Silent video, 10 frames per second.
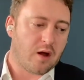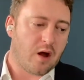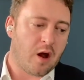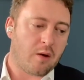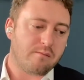
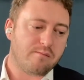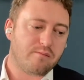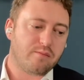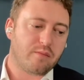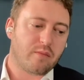
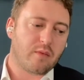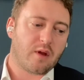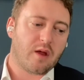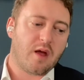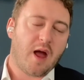
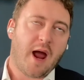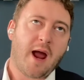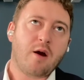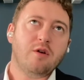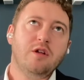
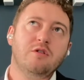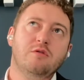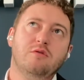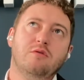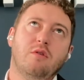How are you